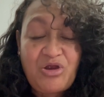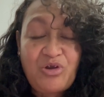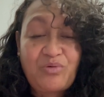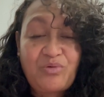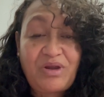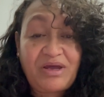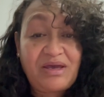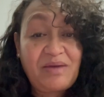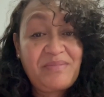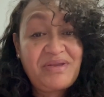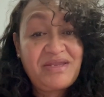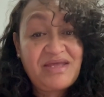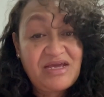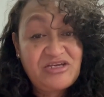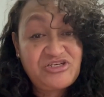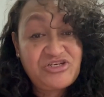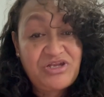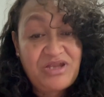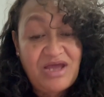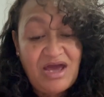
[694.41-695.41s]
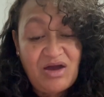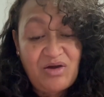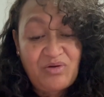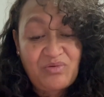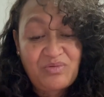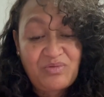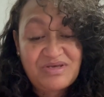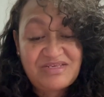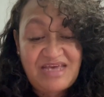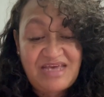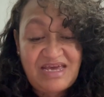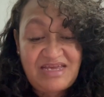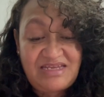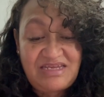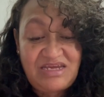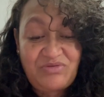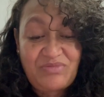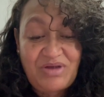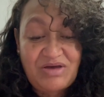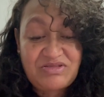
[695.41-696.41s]
Recommendation now was
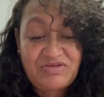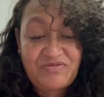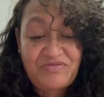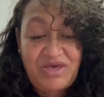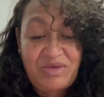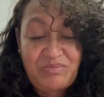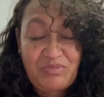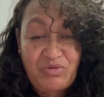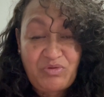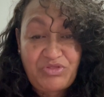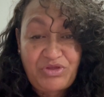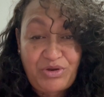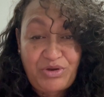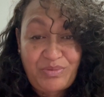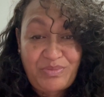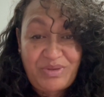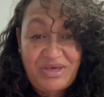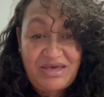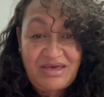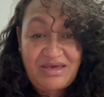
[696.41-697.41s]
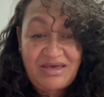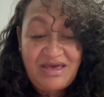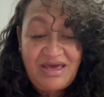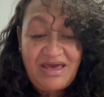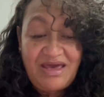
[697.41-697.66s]
eighteen rounds of chemotherapy